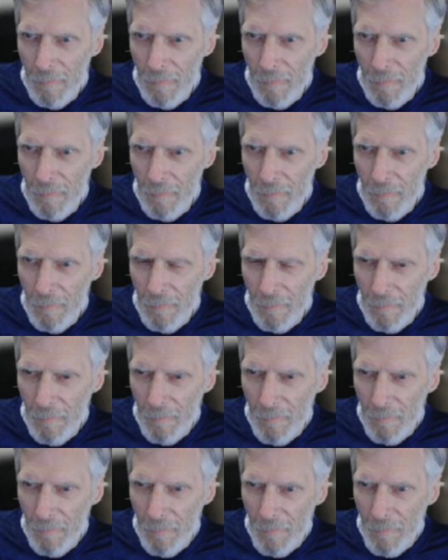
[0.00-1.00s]

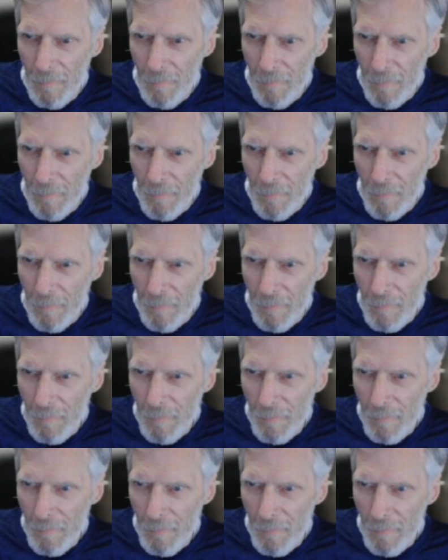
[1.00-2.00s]

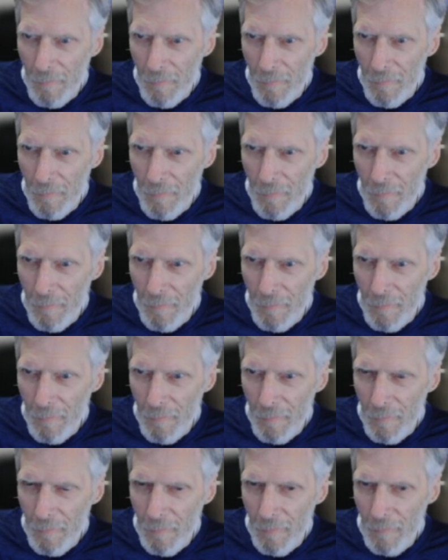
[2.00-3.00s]

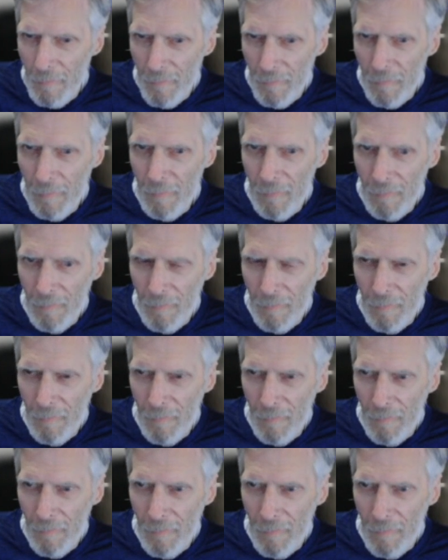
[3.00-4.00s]

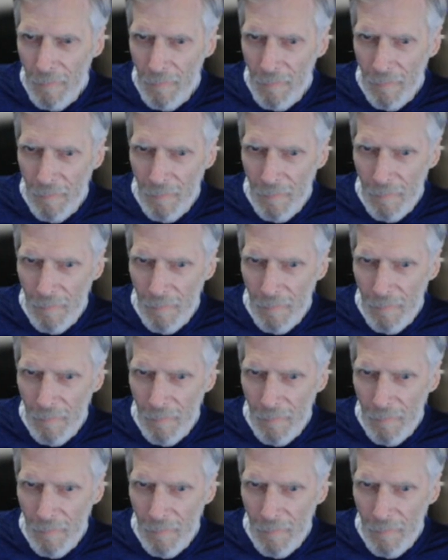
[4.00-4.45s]
The person shown says nothing.